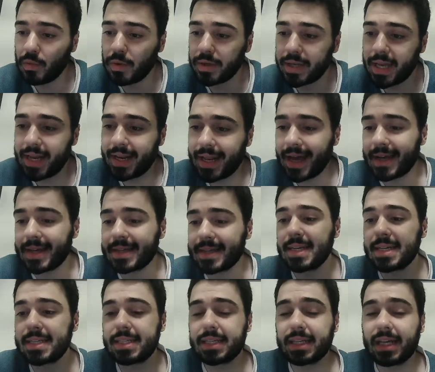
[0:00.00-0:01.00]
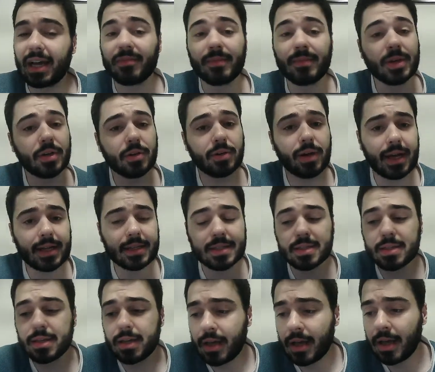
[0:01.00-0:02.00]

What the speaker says: we'll gain access to government grants